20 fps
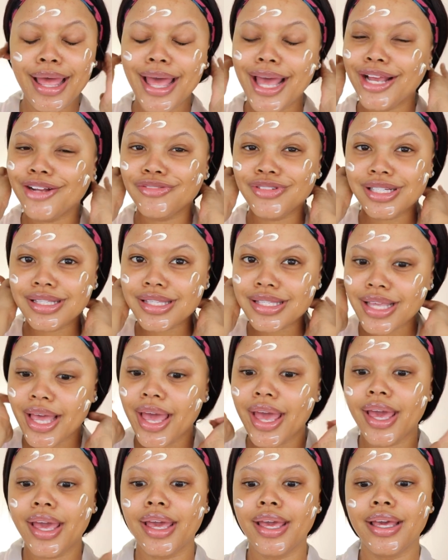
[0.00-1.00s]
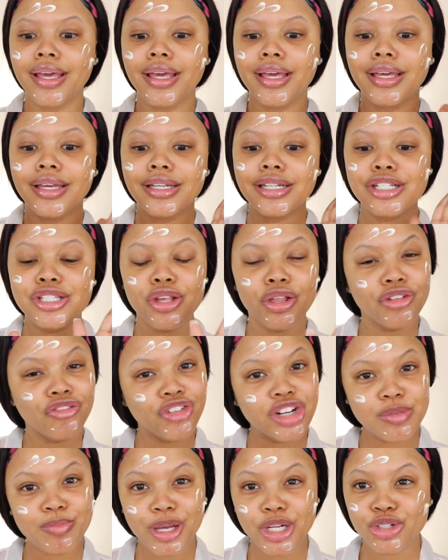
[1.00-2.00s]
every day. She's only
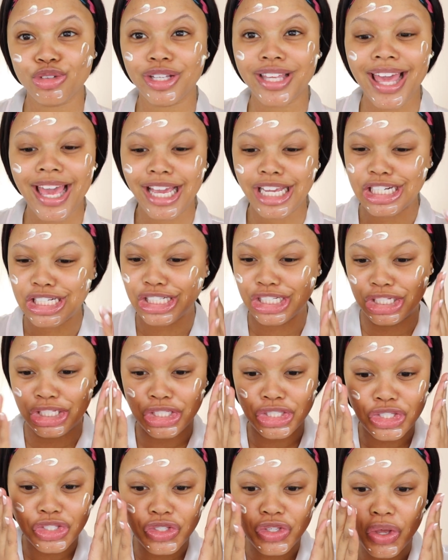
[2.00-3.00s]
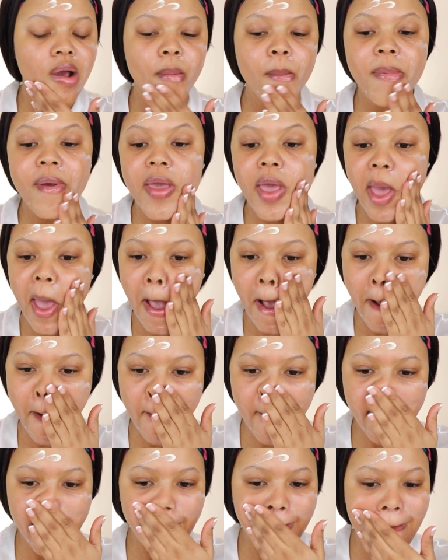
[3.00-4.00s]
for special occasions. But yeah,
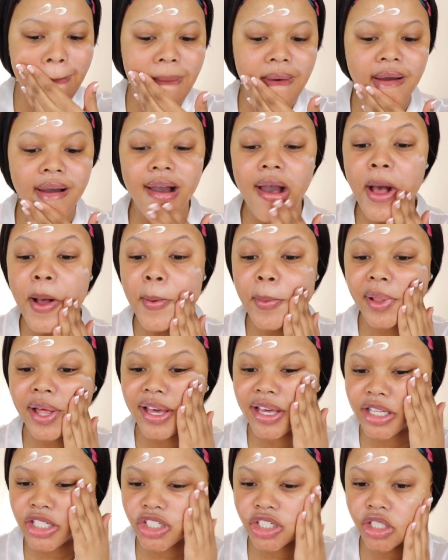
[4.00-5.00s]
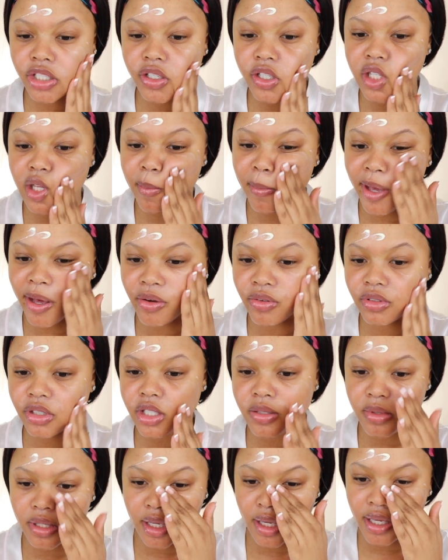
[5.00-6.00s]
I apply a generous amount
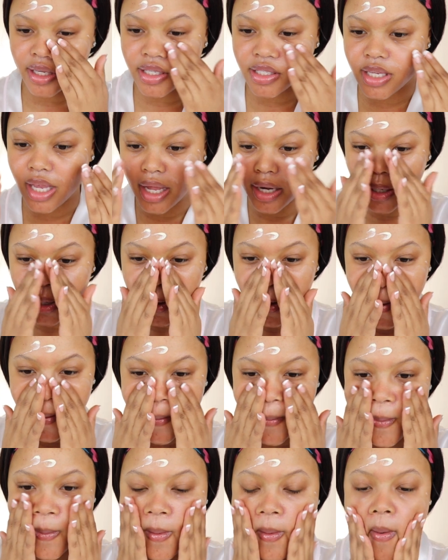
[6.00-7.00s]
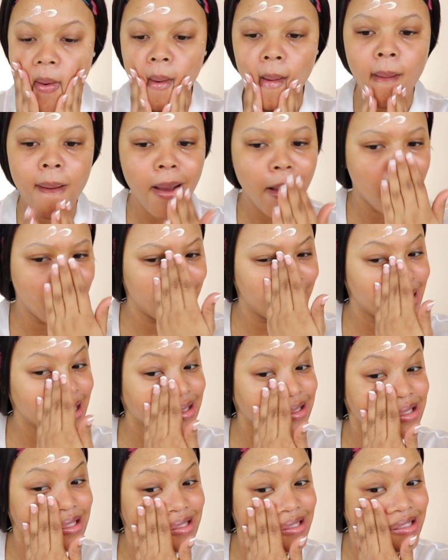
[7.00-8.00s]
just because I know
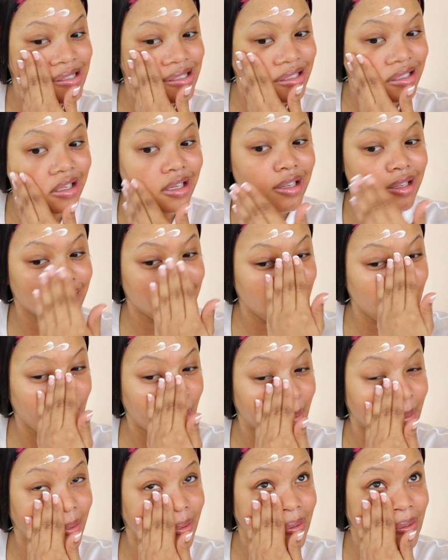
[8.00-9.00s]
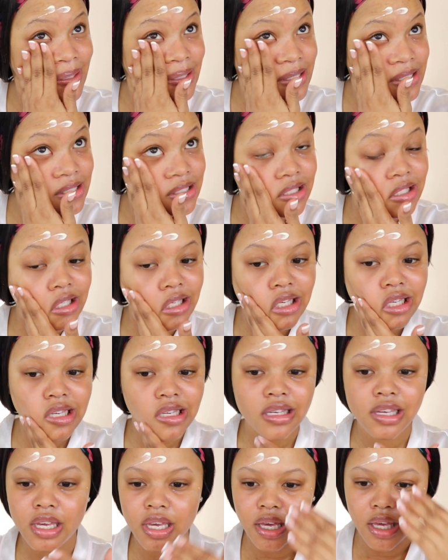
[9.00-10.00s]
my skin needs it